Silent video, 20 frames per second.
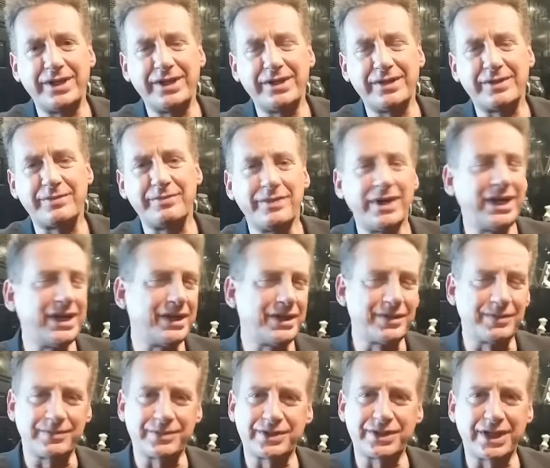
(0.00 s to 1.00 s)
Many of them
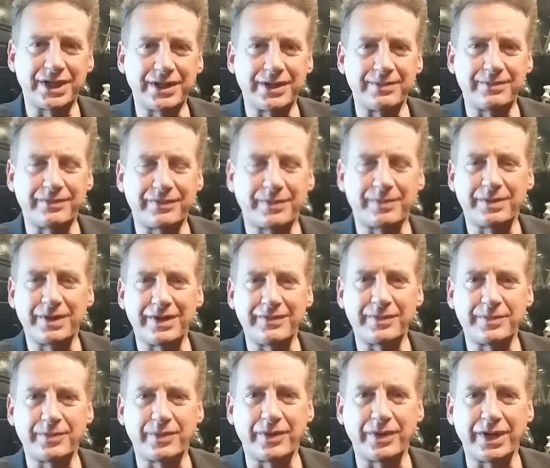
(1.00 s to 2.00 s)
signed up for Profit
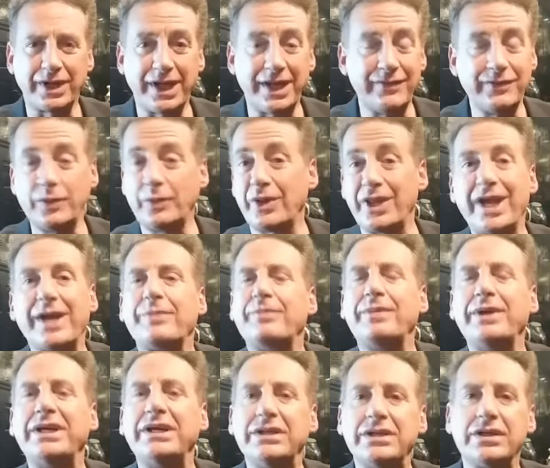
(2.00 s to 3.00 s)
Point even without
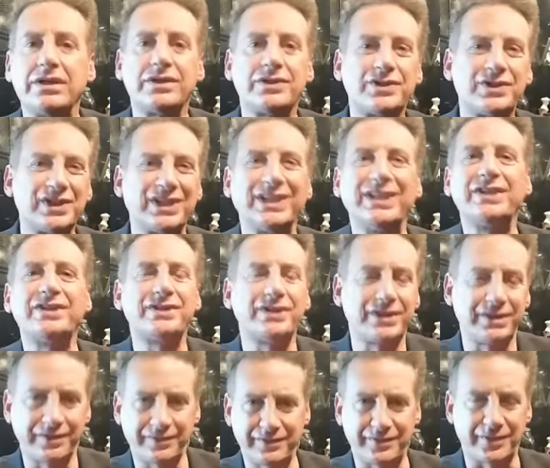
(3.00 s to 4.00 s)
being solicited
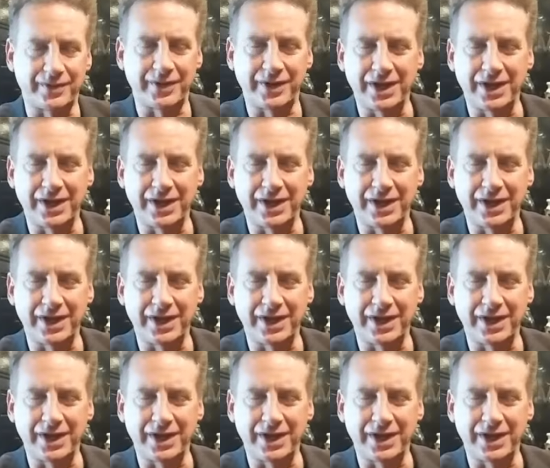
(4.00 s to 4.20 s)
for it.